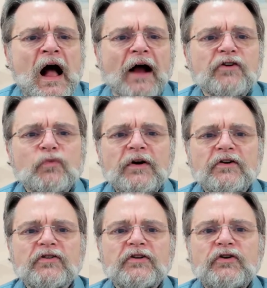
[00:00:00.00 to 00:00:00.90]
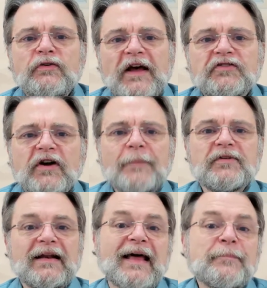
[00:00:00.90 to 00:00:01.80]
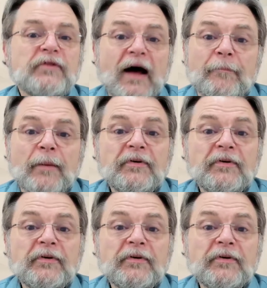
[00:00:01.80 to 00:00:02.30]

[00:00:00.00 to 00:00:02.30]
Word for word: I use Windows on two desktops and a laptop.